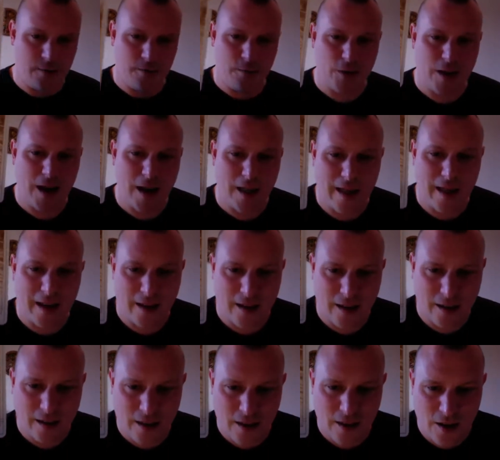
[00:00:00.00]
But yeah,
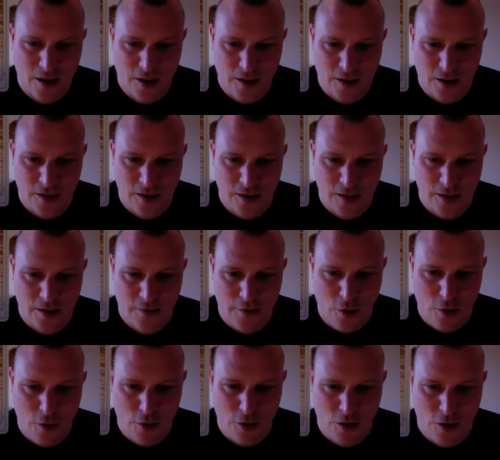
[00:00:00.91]
like
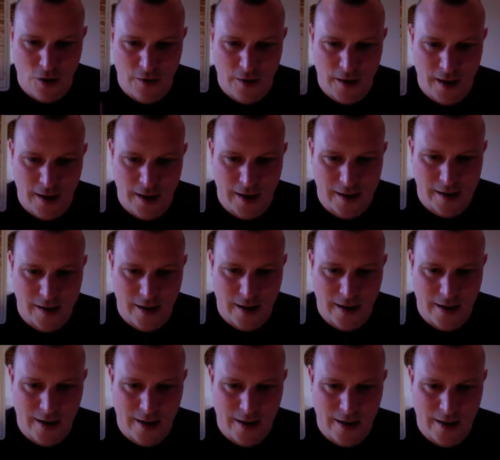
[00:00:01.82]
they've all got
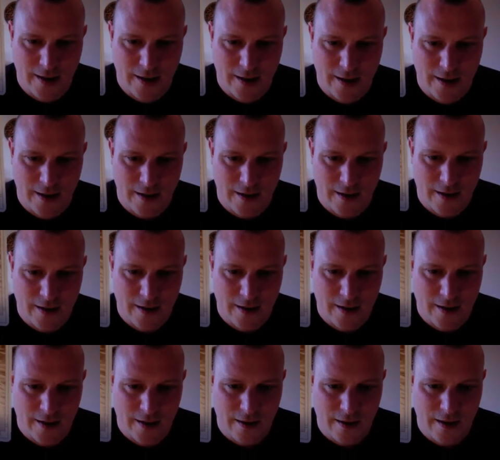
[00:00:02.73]
this, like
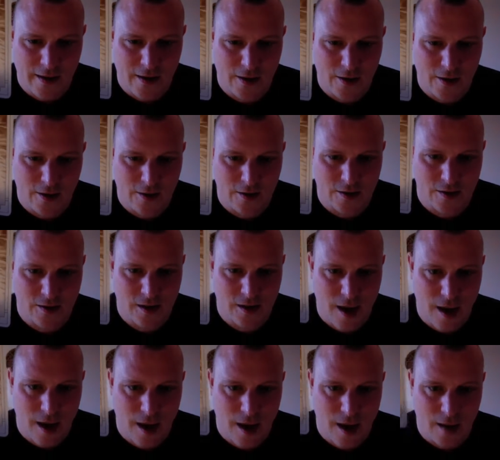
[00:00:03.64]
the hertz
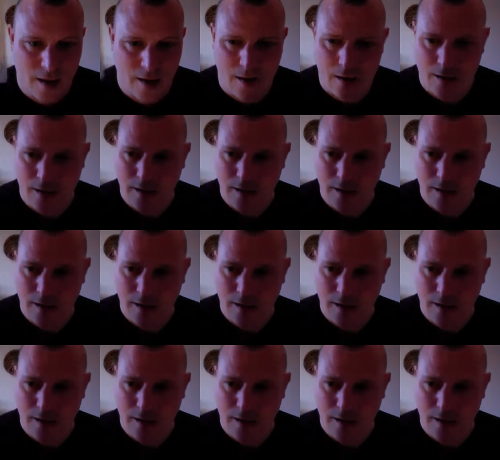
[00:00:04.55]
there.